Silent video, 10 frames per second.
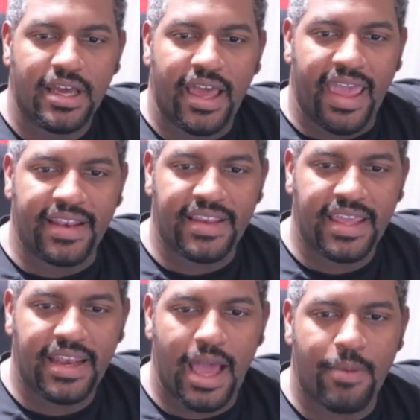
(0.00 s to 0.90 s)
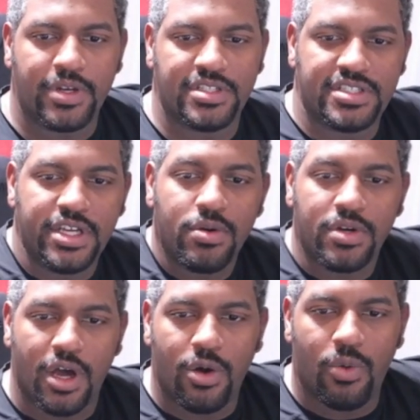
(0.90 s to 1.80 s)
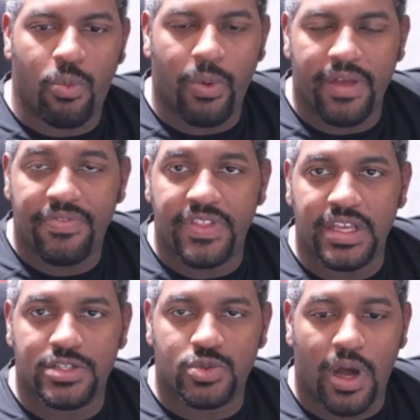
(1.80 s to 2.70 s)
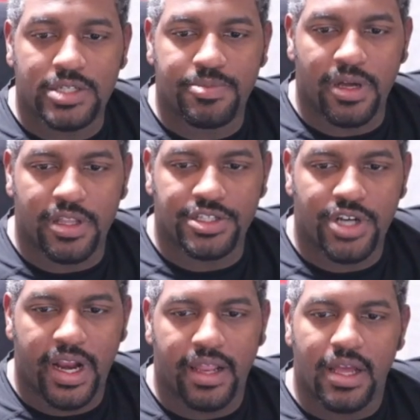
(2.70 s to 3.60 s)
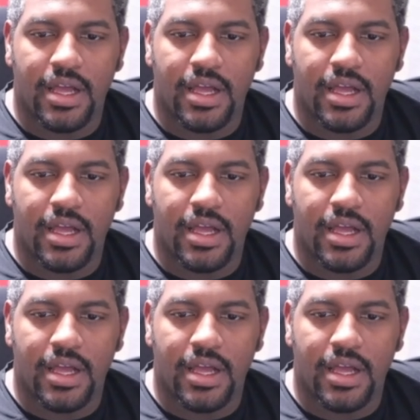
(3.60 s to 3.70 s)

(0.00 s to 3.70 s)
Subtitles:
And then I would still go with the Swashbuckler trait,